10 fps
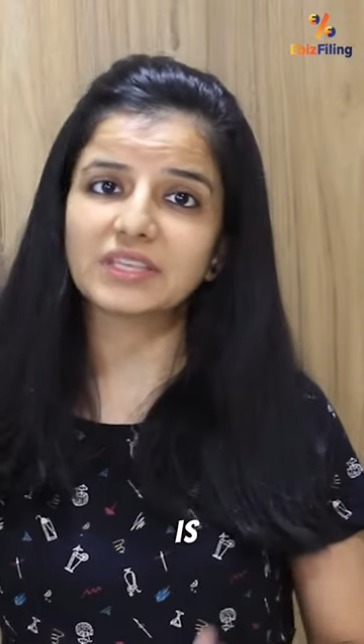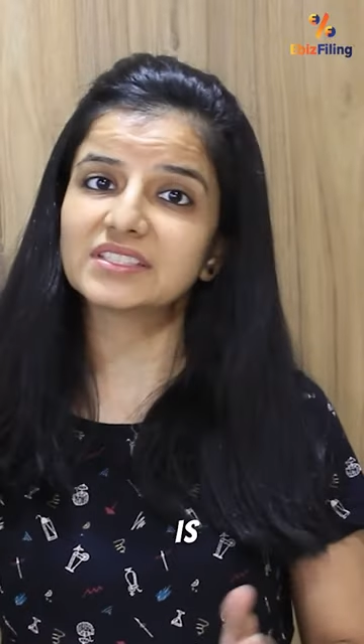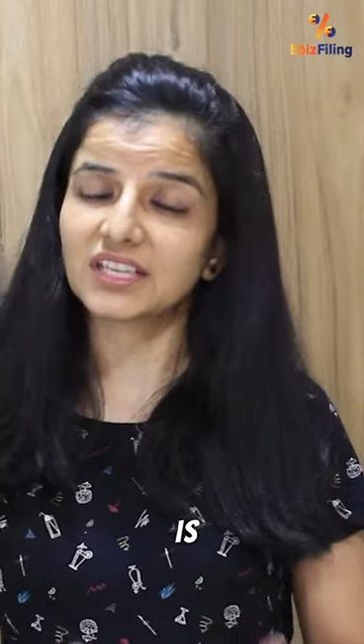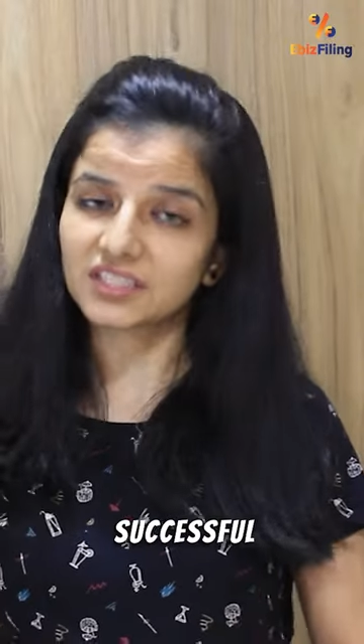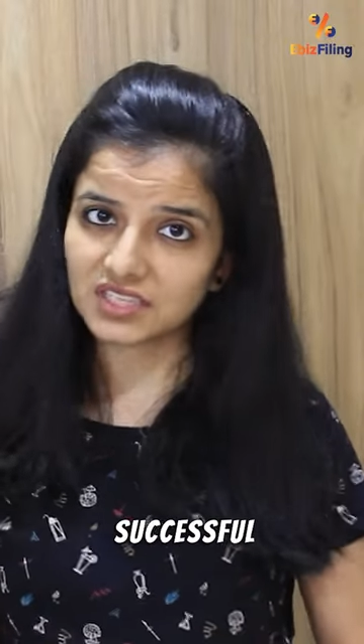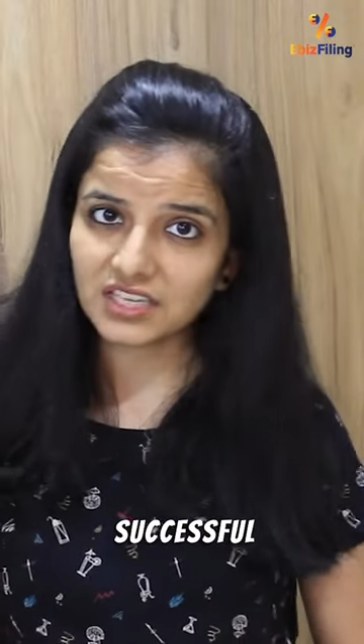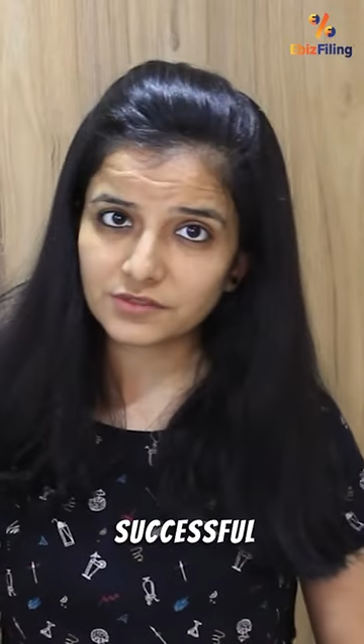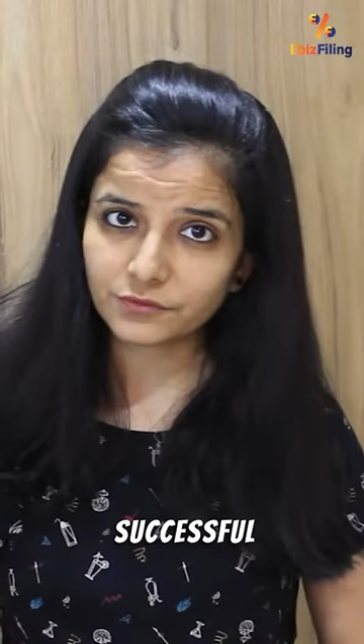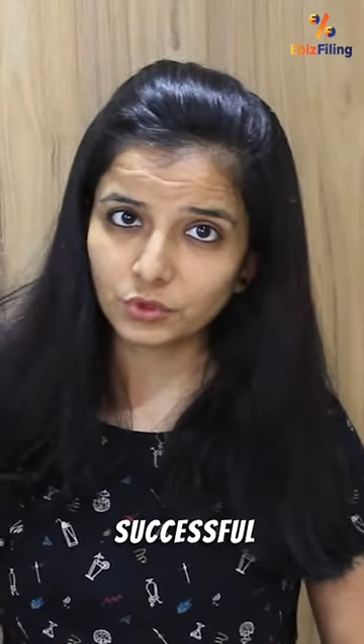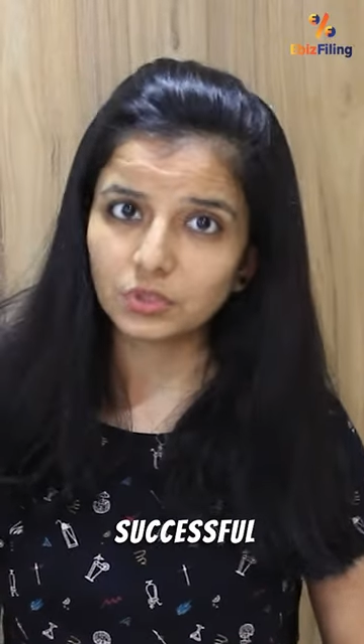is
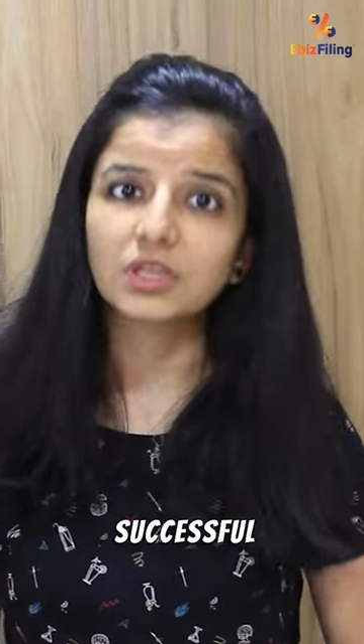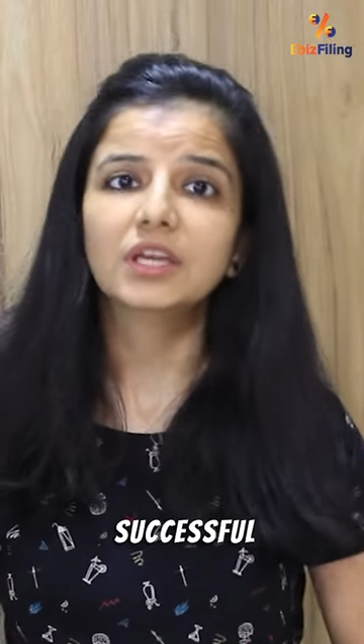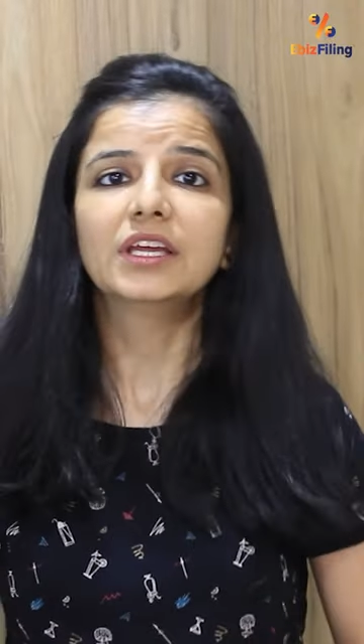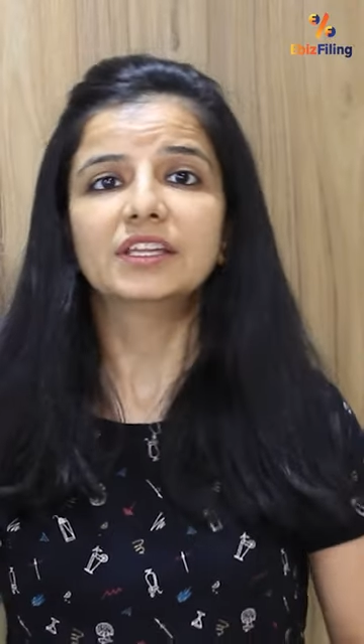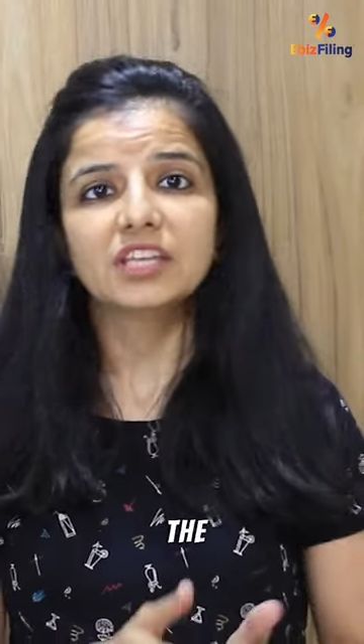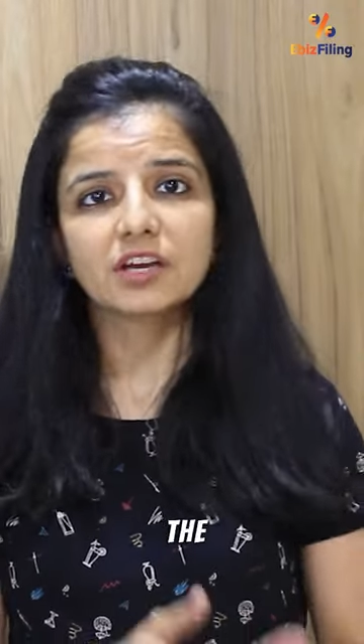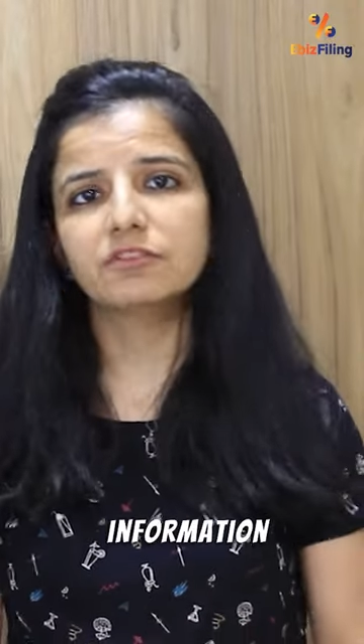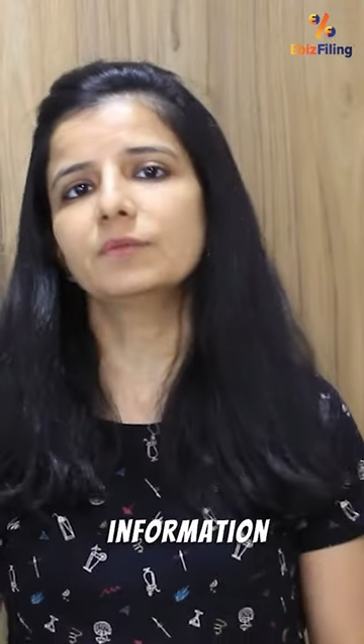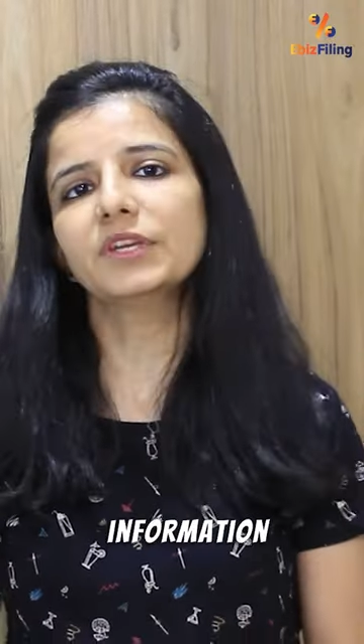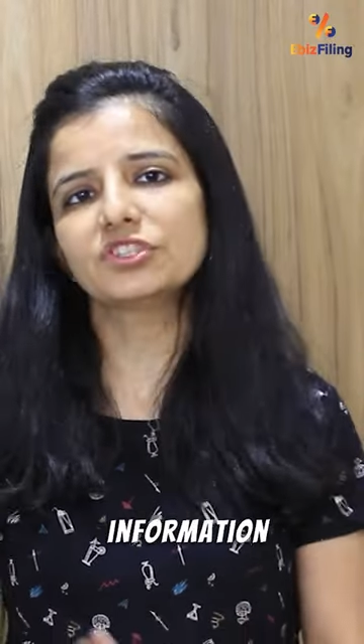successful, the
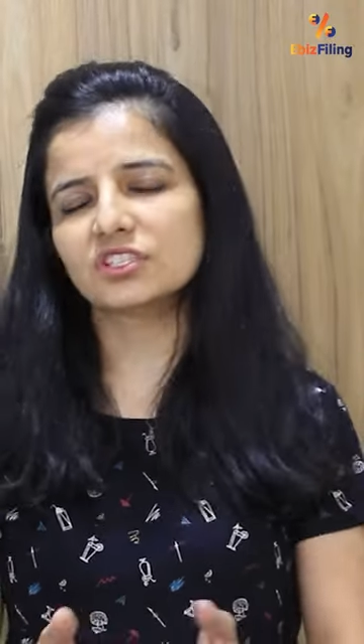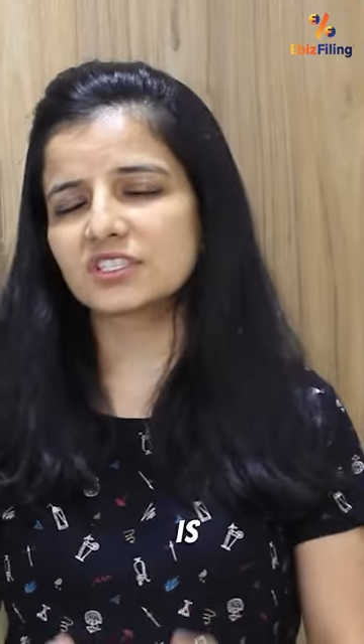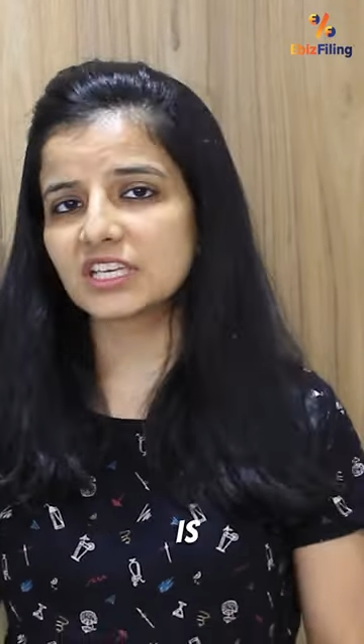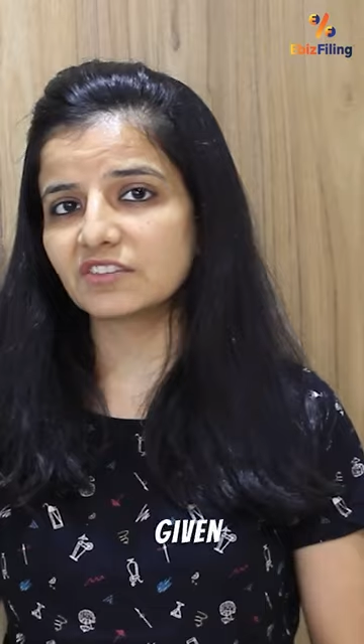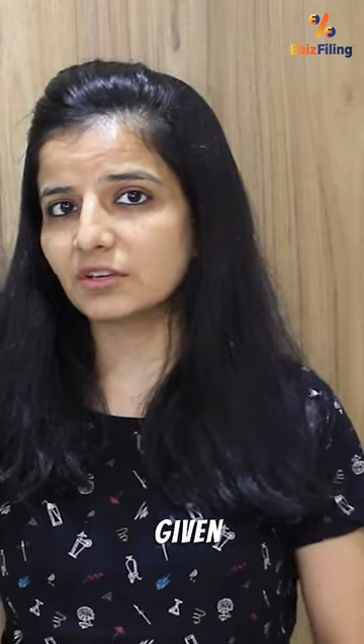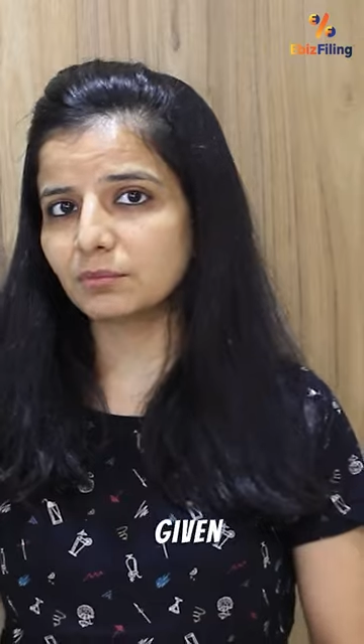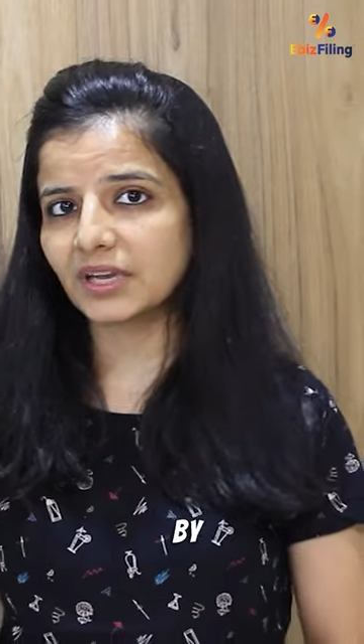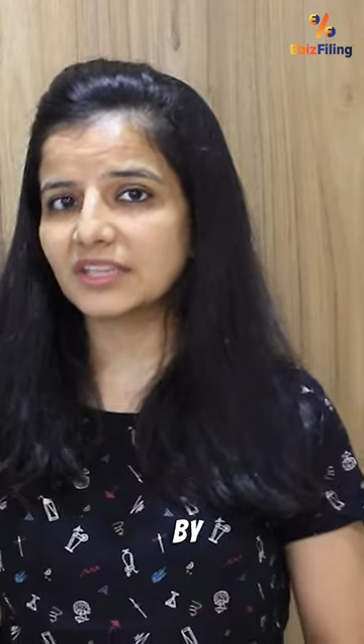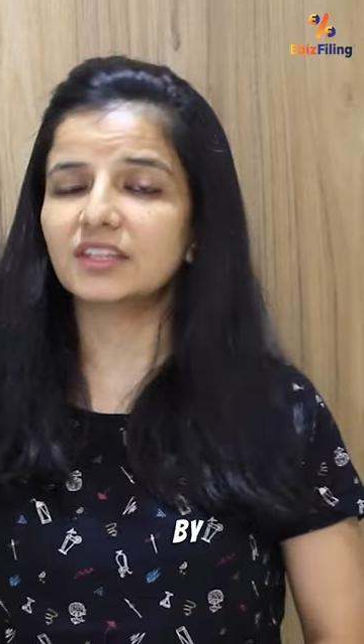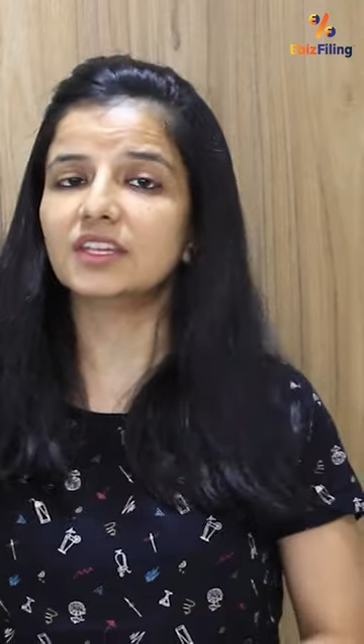affirmation is given by